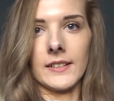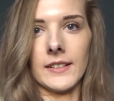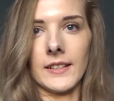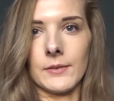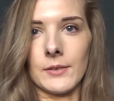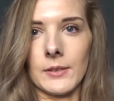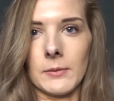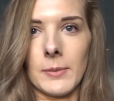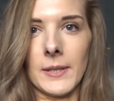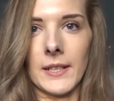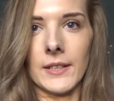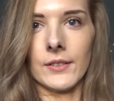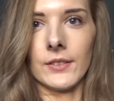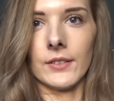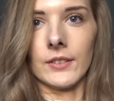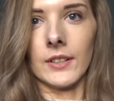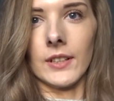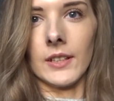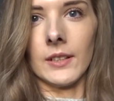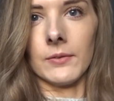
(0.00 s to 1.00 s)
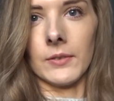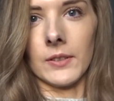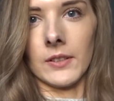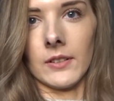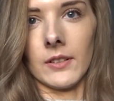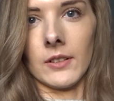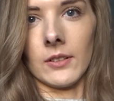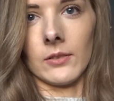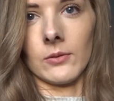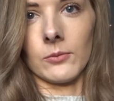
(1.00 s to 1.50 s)
It was a bit uneven
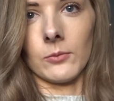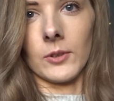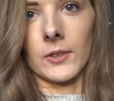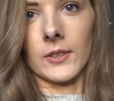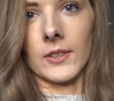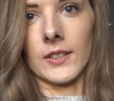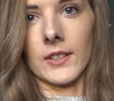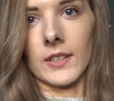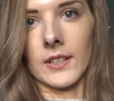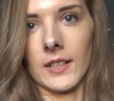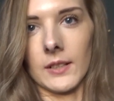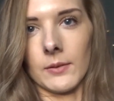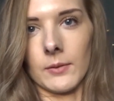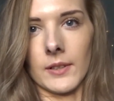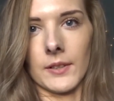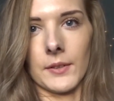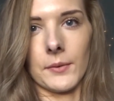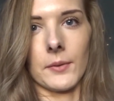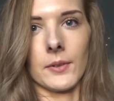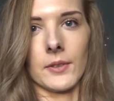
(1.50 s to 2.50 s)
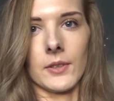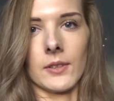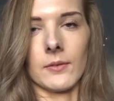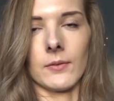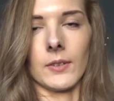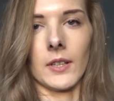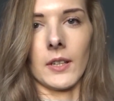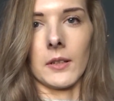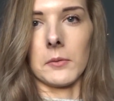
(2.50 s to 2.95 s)
on one side when I was watching the video